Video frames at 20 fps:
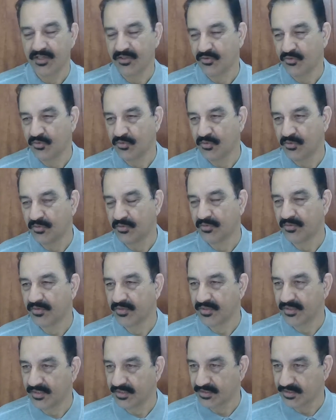to
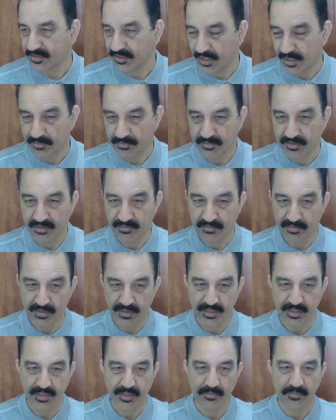describe the
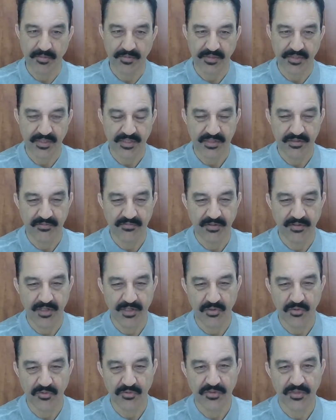bearing capacity
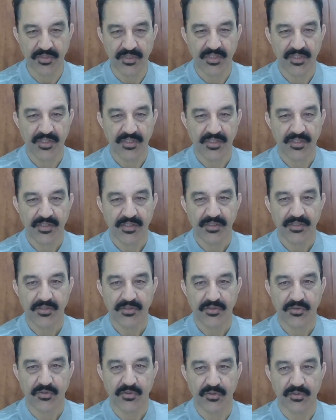values.
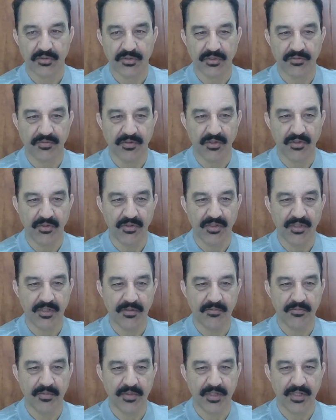So the following
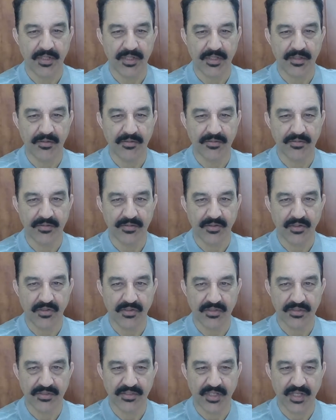bearing
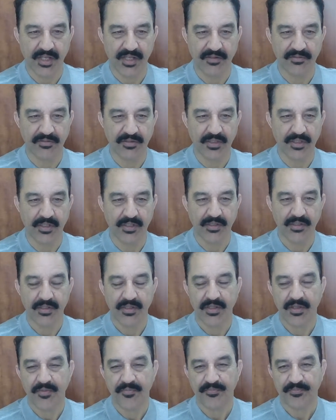rocks have the
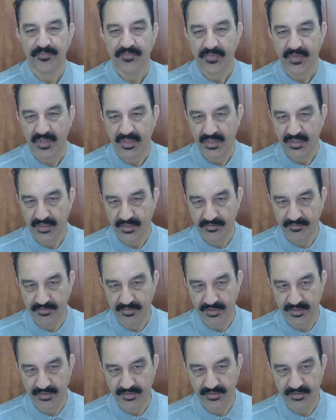
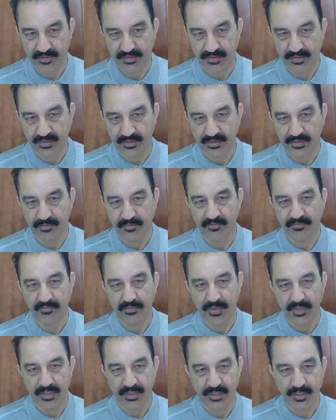different
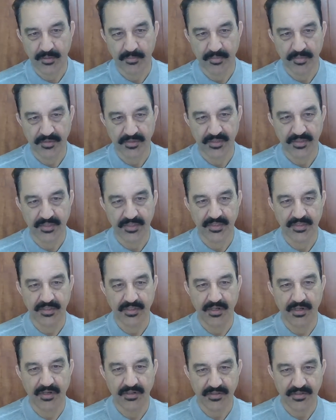bearing capacity.
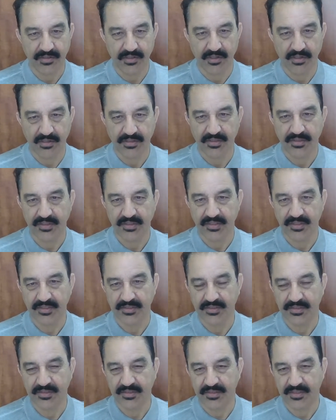Hard rock
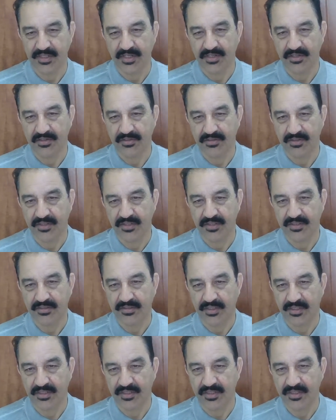is
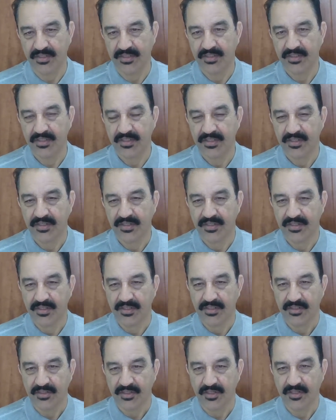330
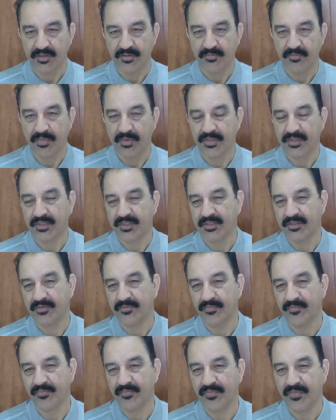ton per